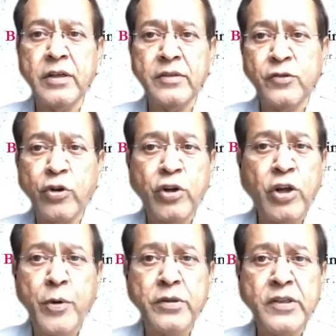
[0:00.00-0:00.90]
Sorry about
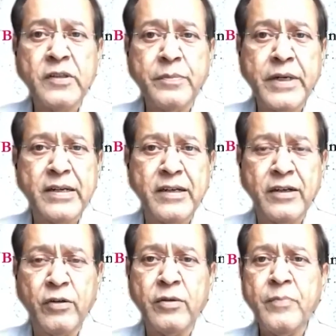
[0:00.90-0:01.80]
this, but
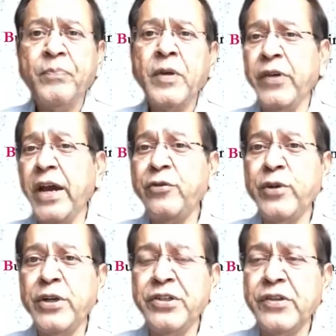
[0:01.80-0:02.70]
we had to
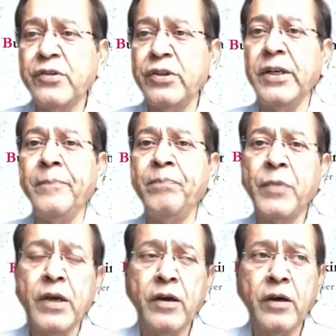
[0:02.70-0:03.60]
adjust to the
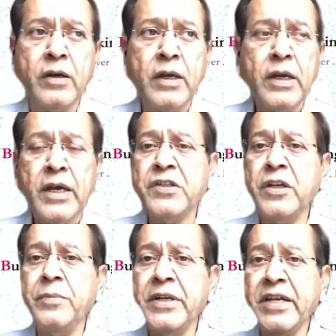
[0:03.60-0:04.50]

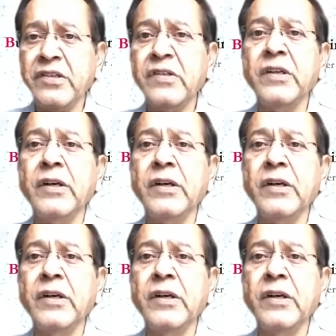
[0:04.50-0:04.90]
esteemed guest's